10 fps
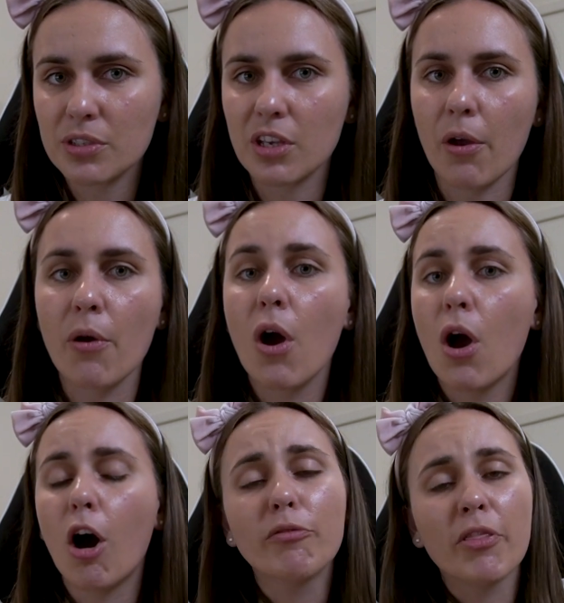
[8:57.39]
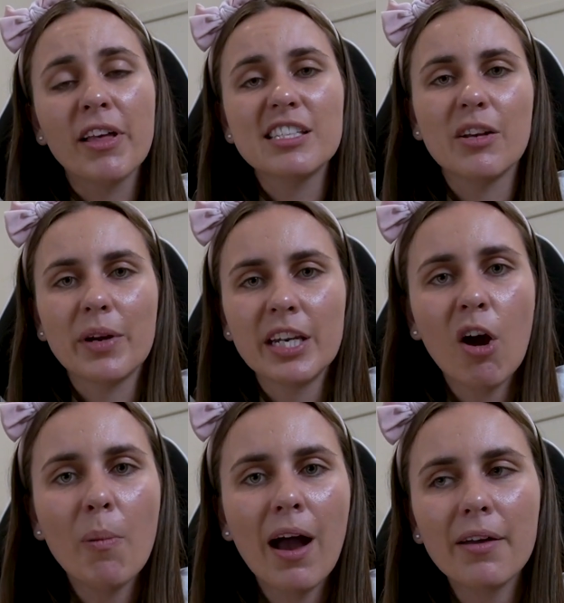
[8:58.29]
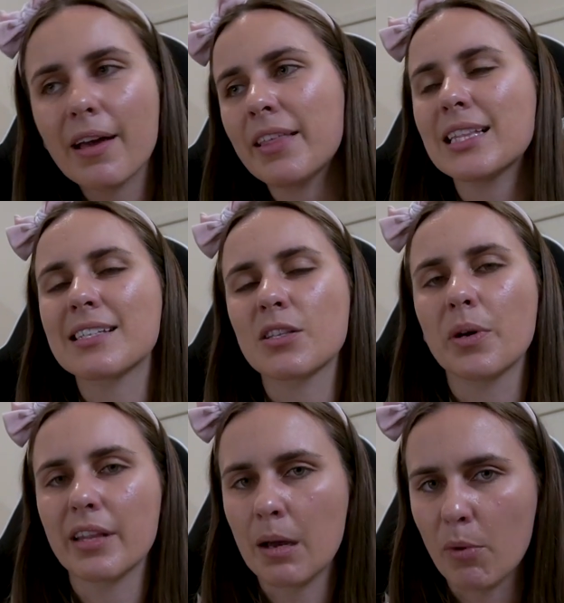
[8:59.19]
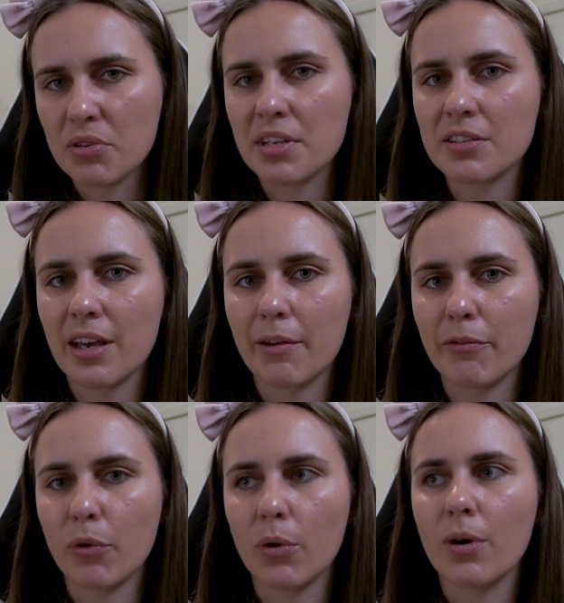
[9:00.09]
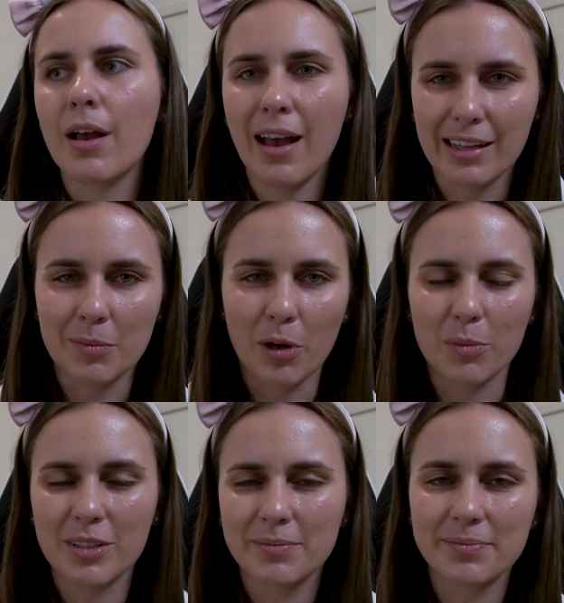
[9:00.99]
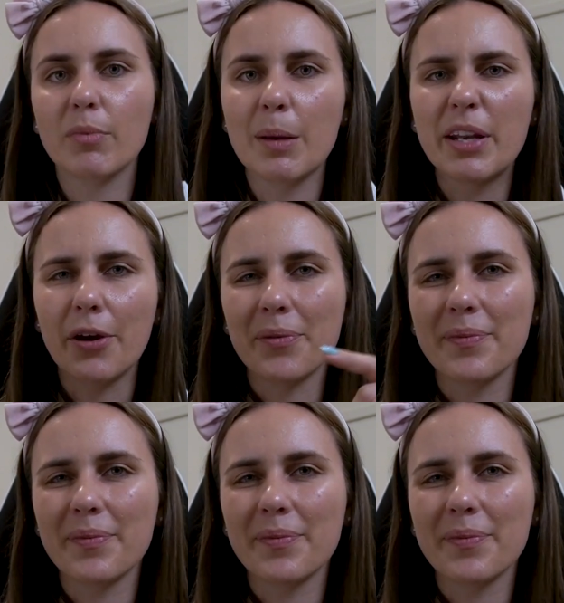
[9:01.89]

So of the things that we know about, I think that's the one that I'm most excited for at the moment. But let me know